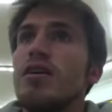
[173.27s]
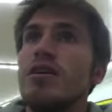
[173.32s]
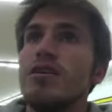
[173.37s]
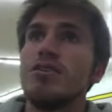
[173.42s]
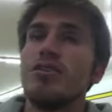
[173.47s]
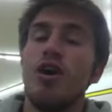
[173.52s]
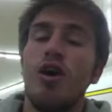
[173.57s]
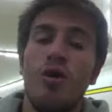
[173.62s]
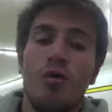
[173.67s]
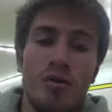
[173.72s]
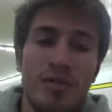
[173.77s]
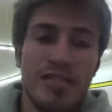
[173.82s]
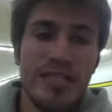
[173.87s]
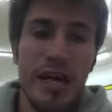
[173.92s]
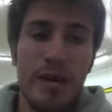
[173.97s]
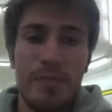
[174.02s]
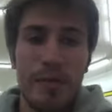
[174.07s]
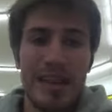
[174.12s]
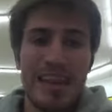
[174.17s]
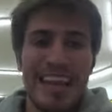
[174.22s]
So
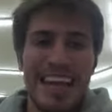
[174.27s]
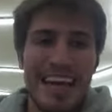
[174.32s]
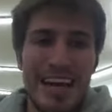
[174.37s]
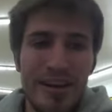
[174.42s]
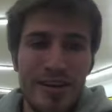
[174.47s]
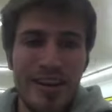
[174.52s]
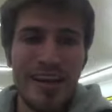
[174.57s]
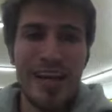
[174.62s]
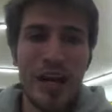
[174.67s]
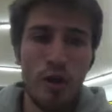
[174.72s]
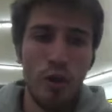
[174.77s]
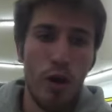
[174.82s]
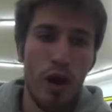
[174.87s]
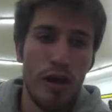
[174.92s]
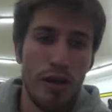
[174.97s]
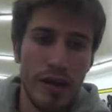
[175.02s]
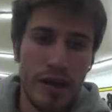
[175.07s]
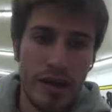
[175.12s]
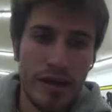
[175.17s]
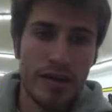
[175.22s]
set up a linear
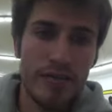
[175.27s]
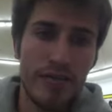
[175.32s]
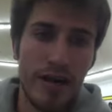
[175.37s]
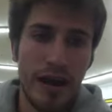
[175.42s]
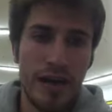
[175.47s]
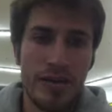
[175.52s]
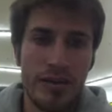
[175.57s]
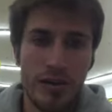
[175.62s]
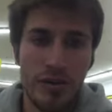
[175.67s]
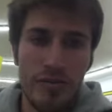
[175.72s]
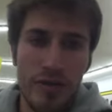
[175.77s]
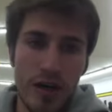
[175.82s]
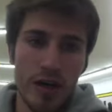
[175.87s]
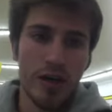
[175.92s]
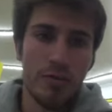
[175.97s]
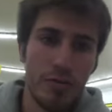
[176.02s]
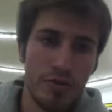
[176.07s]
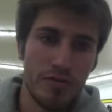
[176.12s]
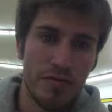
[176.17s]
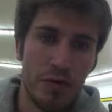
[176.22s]
inequality. Define two
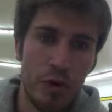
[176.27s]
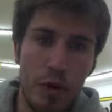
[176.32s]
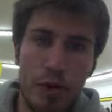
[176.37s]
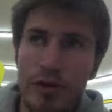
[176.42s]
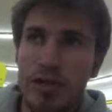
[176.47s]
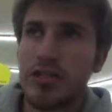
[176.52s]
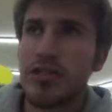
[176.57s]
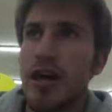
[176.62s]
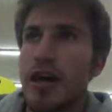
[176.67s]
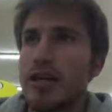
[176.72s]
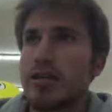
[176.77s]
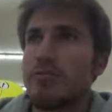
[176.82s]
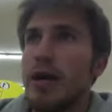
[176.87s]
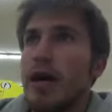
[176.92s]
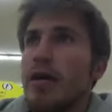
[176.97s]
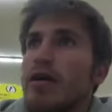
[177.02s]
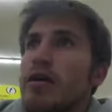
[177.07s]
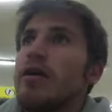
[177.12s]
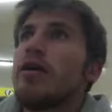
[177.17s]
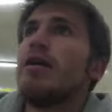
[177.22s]
variables for what we just talked
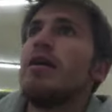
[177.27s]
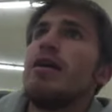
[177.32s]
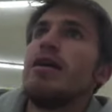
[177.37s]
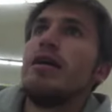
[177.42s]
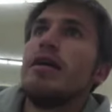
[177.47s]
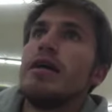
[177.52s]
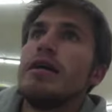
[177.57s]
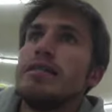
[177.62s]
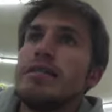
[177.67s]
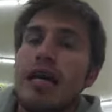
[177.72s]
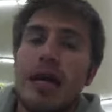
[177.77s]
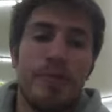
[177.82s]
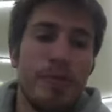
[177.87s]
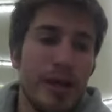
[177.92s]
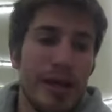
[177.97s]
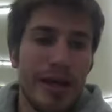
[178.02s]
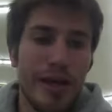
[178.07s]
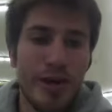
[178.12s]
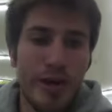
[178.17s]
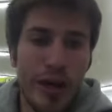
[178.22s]
about. Set up a
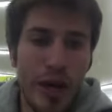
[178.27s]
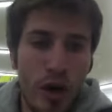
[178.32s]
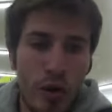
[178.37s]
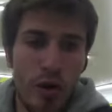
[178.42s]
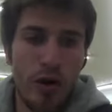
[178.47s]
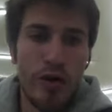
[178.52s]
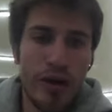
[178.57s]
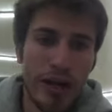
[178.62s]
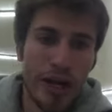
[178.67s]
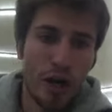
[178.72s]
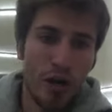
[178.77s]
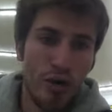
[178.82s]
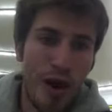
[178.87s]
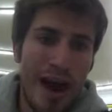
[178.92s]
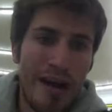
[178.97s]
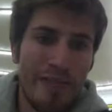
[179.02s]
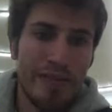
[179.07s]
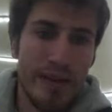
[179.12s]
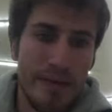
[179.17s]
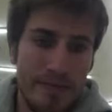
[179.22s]
linear inequality and
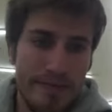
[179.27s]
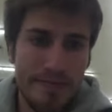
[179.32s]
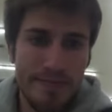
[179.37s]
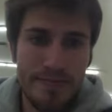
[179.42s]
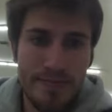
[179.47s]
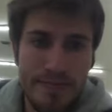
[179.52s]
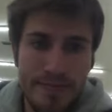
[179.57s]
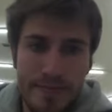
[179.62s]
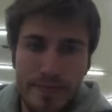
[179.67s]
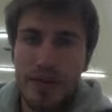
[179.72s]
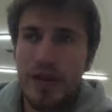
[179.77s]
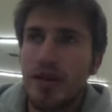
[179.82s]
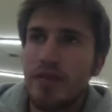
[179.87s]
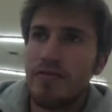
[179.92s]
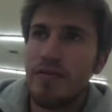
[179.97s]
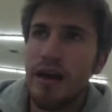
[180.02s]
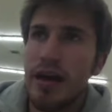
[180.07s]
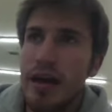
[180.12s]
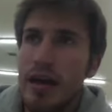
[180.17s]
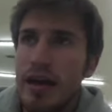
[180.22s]
graph it.
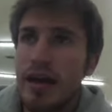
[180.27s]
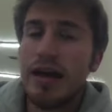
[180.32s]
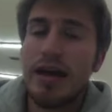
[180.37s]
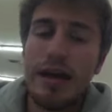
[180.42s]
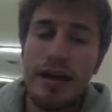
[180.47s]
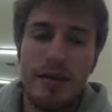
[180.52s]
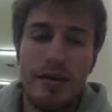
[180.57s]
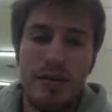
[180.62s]
If I